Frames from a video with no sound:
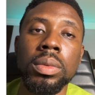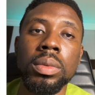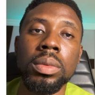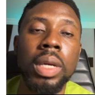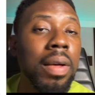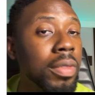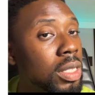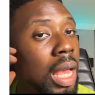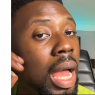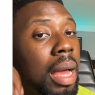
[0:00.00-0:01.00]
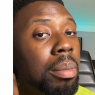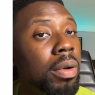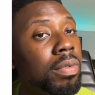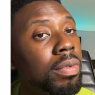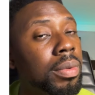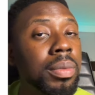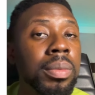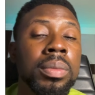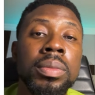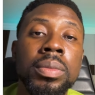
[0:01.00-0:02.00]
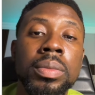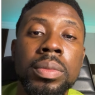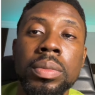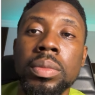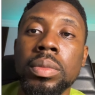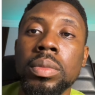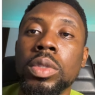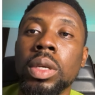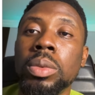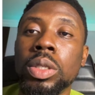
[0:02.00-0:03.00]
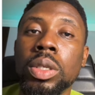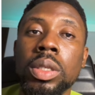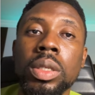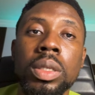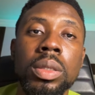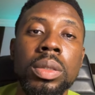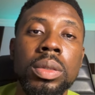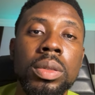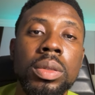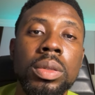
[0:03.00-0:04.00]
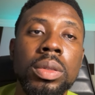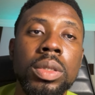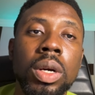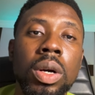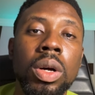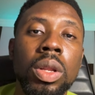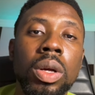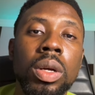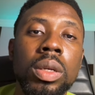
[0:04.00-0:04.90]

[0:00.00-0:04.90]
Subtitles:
We have the sky above. So I'm just gonna color